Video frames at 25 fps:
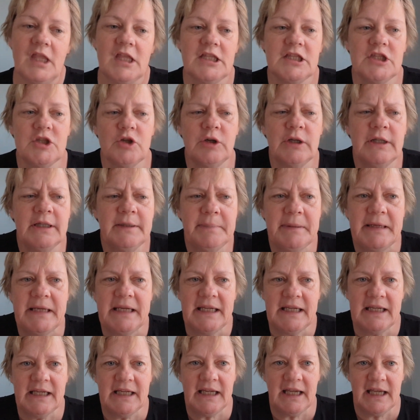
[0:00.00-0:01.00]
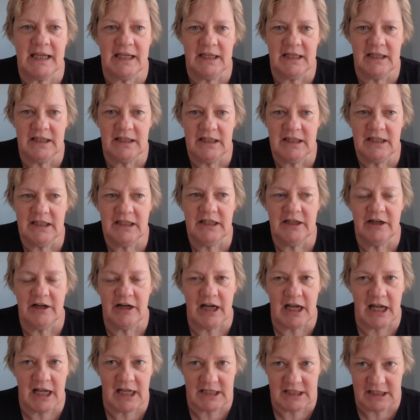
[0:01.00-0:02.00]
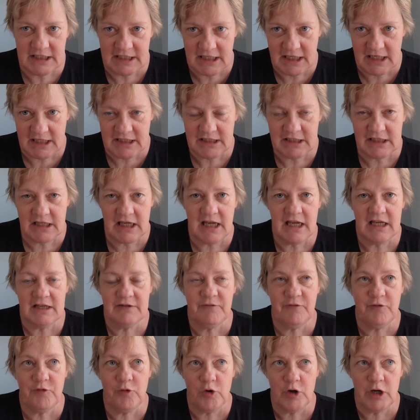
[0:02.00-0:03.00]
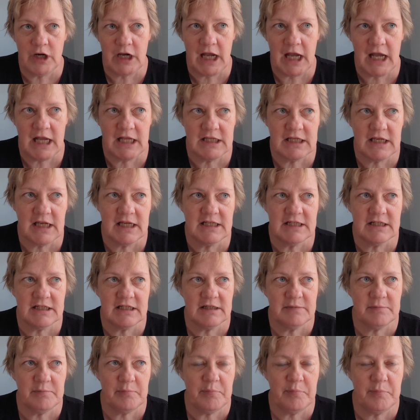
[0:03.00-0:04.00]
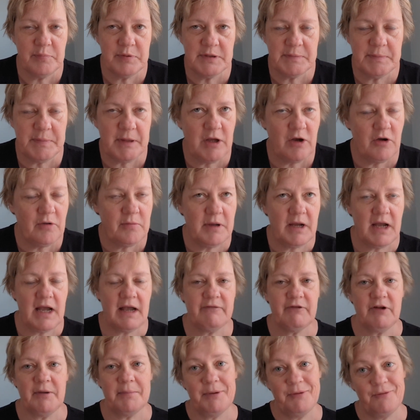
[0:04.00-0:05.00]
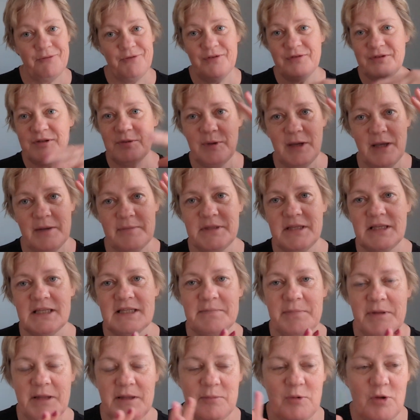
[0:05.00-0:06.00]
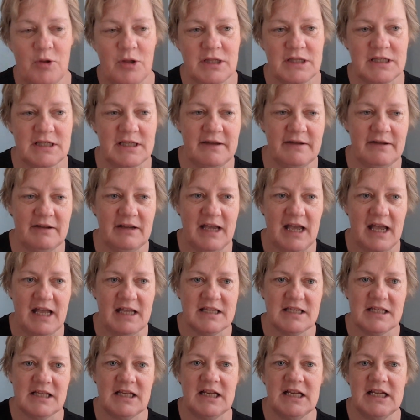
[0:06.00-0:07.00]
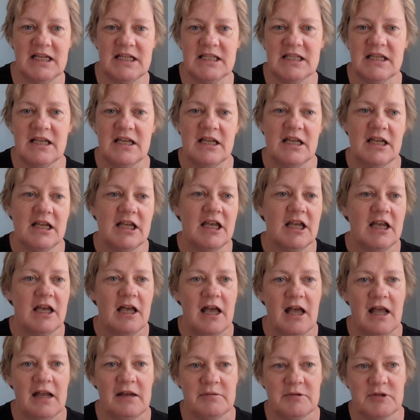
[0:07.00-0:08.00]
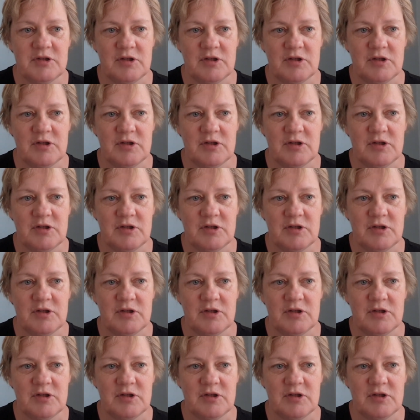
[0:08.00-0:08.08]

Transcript: So at the beginning of the year, I had decided I had I'd split all I've got about 50 WIPs, I split them all into like categories, and